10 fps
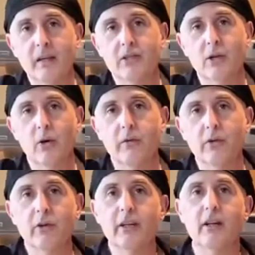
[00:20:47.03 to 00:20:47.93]
So if
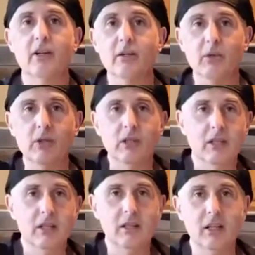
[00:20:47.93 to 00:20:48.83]
you're in our community